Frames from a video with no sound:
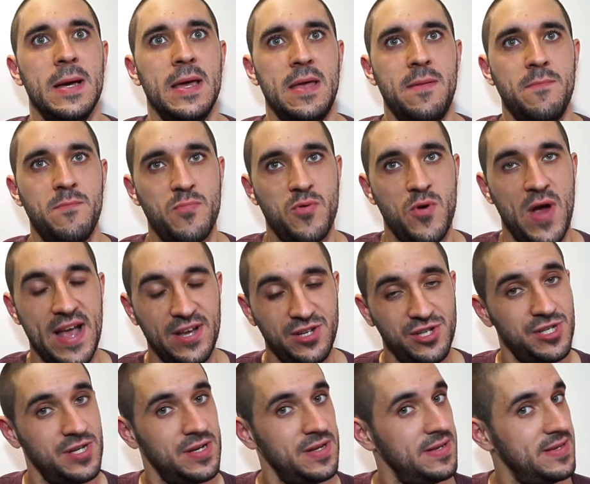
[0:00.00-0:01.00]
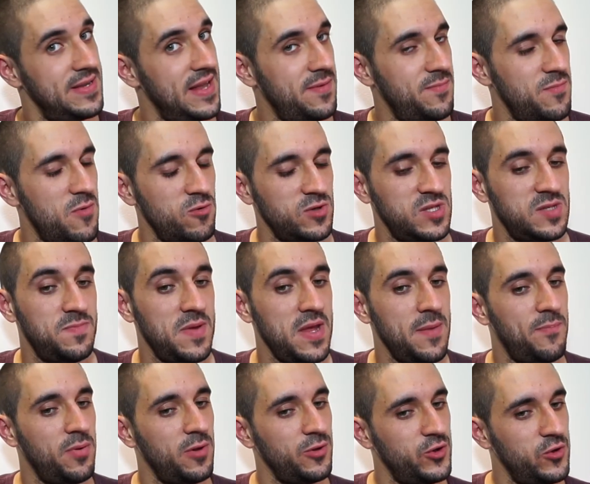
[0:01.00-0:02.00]
impression that most
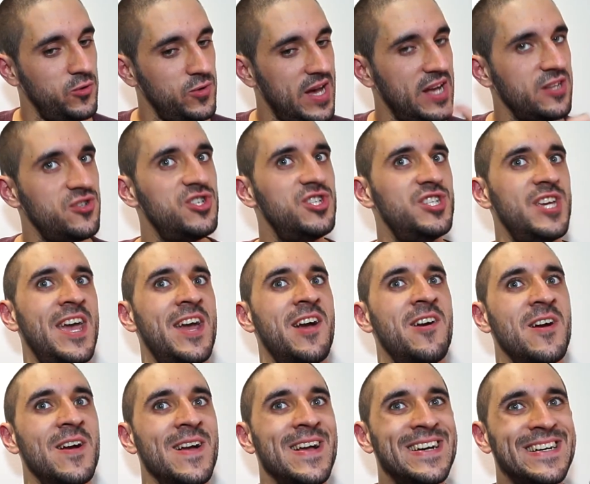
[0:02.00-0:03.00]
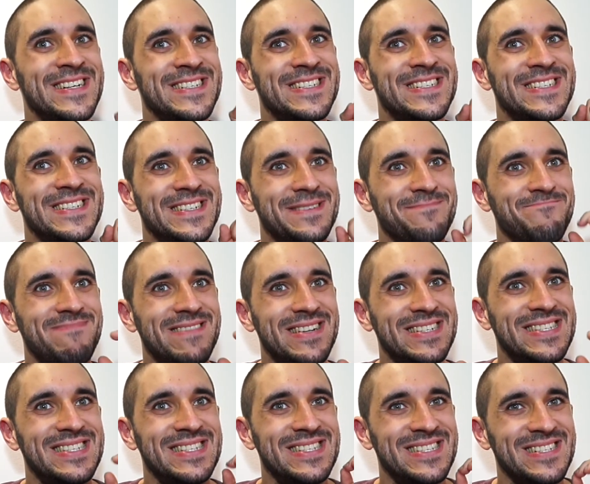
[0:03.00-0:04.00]
people do not share,
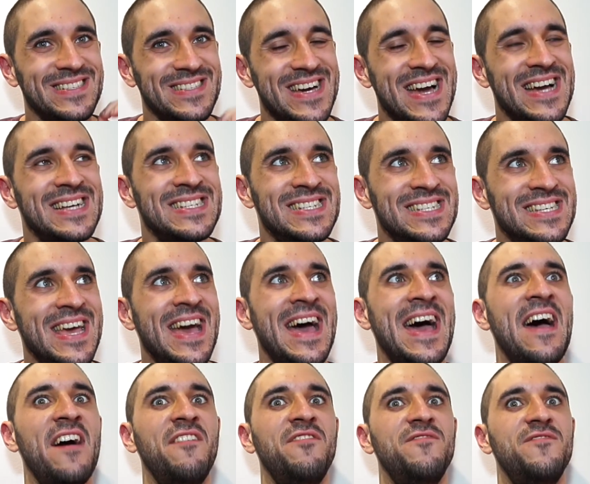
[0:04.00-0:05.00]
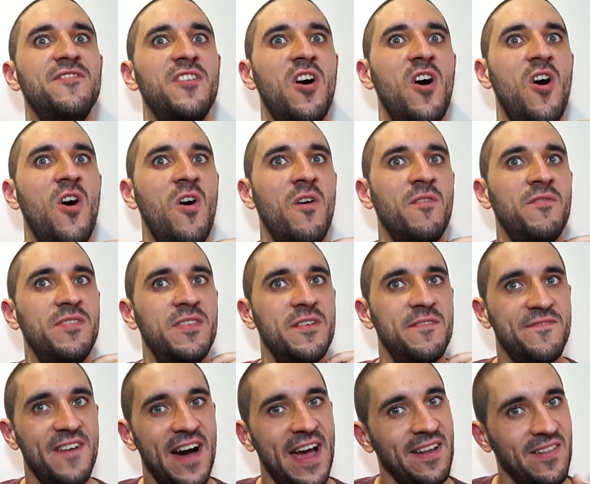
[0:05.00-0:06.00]
but the last half of the
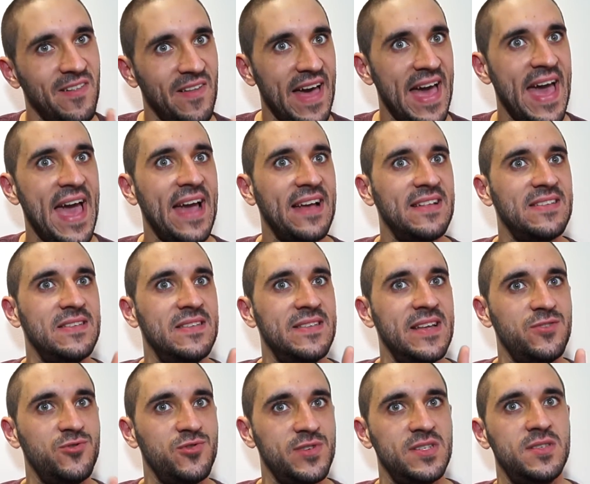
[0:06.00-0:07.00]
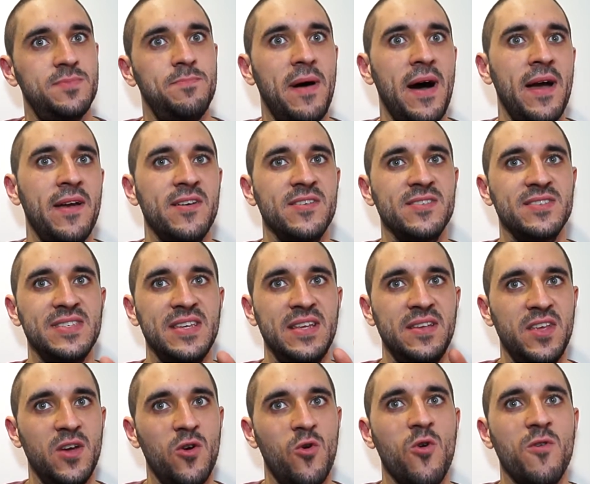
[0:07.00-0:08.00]
final act that transpires in
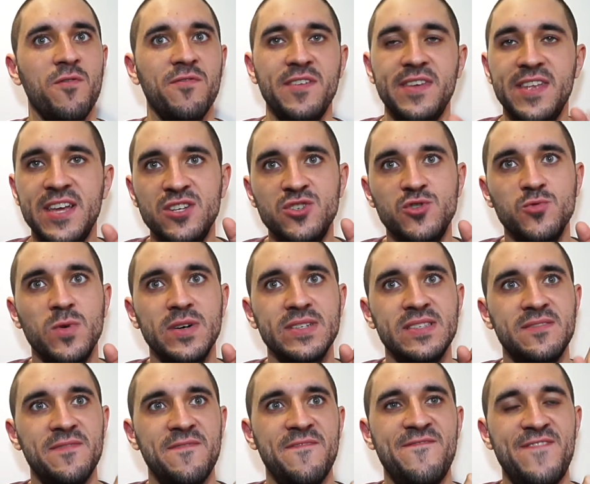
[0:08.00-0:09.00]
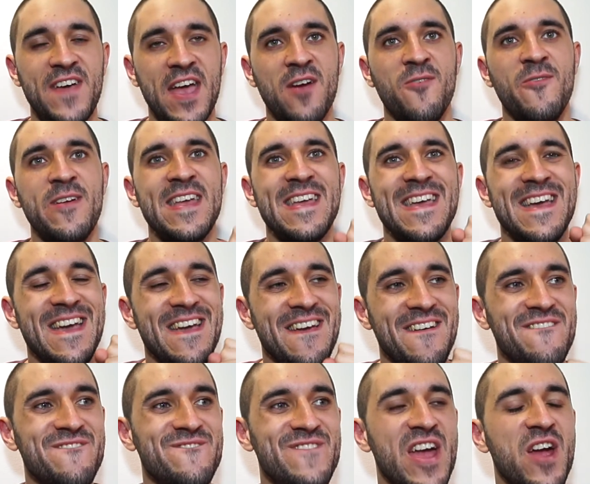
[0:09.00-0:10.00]
the orphanage was very,
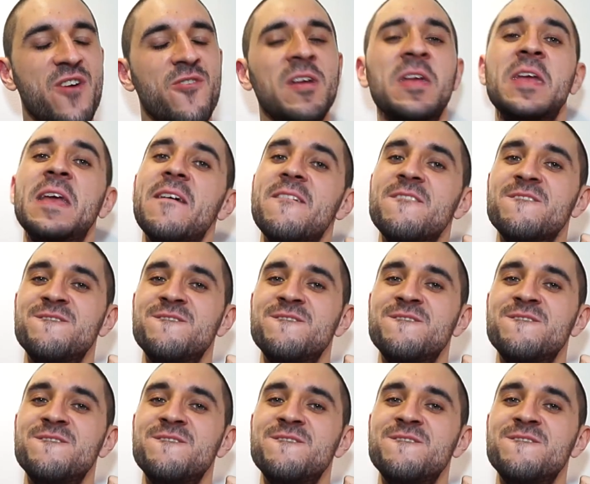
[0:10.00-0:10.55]
very,